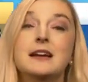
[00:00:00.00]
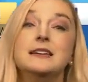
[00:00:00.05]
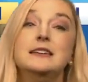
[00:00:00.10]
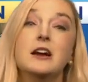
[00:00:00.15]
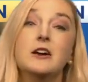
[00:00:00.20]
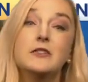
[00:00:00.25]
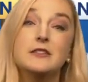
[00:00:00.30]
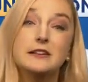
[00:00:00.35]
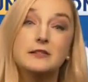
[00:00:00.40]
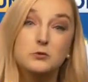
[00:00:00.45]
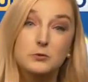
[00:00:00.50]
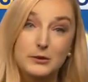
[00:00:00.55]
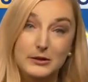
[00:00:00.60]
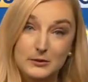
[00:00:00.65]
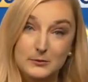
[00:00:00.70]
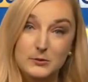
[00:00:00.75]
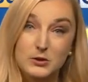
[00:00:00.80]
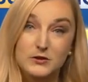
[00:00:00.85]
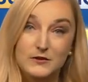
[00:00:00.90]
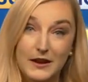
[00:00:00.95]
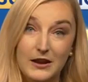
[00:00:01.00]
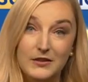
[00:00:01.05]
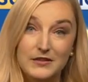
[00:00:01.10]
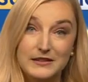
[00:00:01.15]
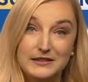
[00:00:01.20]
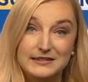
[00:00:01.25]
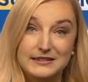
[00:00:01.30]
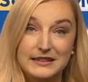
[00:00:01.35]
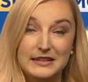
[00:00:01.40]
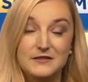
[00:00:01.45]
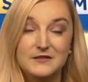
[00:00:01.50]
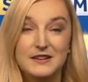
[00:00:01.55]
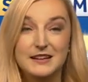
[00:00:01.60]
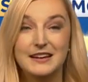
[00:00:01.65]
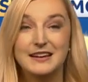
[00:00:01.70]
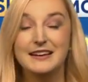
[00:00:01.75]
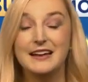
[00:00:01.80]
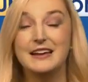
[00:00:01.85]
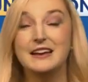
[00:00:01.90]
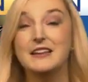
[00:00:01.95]
Now, this will move out this evening
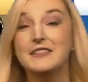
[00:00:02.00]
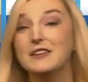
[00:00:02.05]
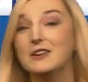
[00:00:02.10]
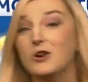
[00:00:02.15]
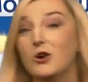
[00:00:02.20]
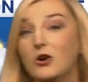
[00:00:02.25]
again, and then